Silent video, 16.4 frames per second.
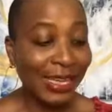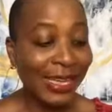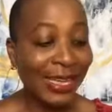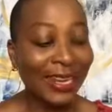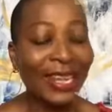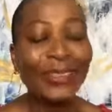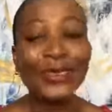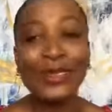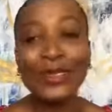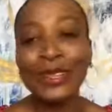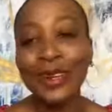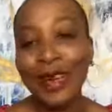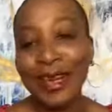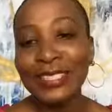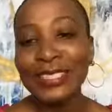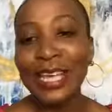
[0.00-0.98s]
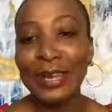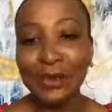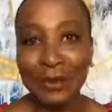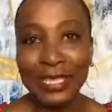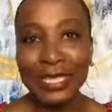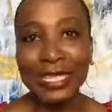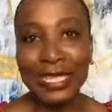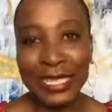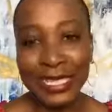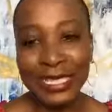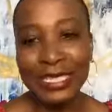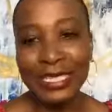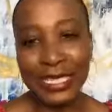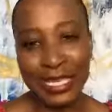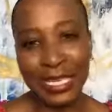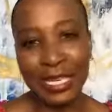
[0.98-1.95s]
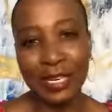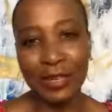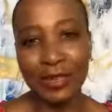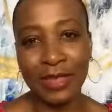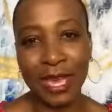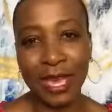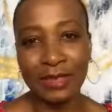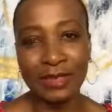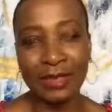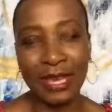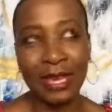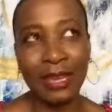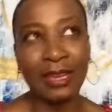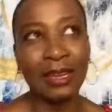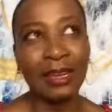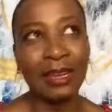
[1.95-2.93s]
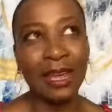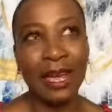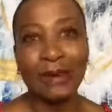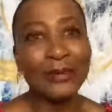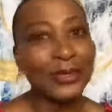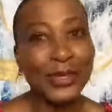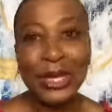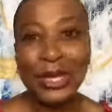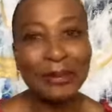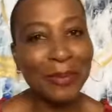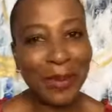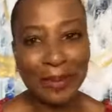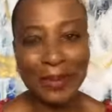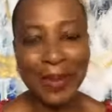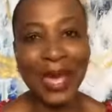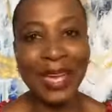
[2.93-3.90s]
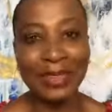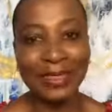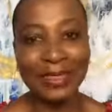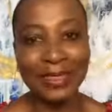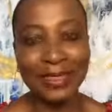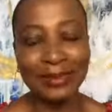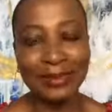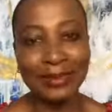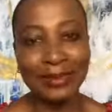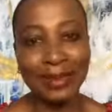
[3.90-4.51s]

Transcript: And I thought, gosh, I really needed to hear that I'm doing my best.